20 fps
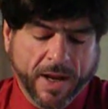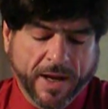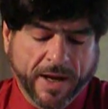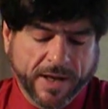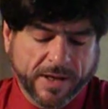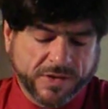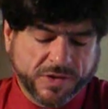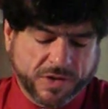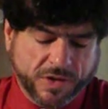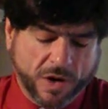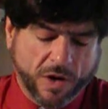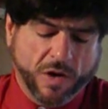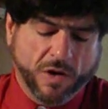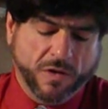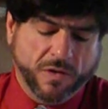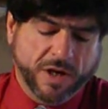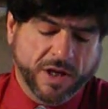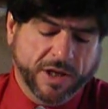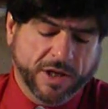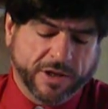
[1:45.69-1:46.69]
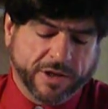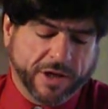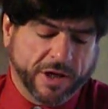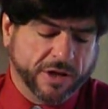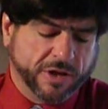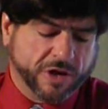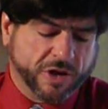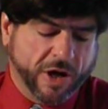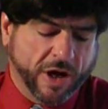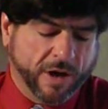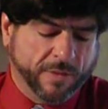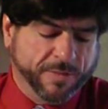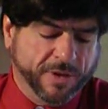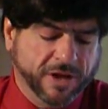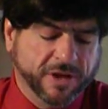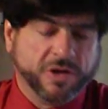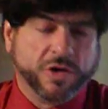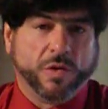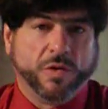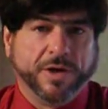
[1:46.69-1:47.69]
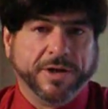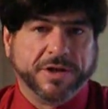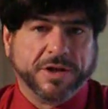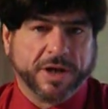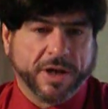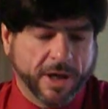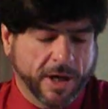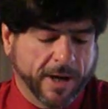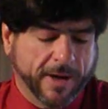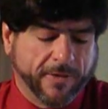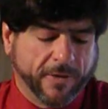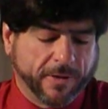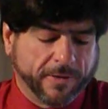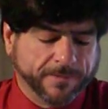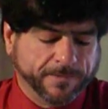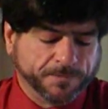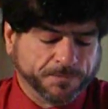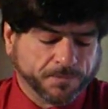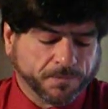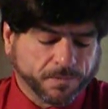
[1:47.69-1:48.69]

and so it shall be joined together.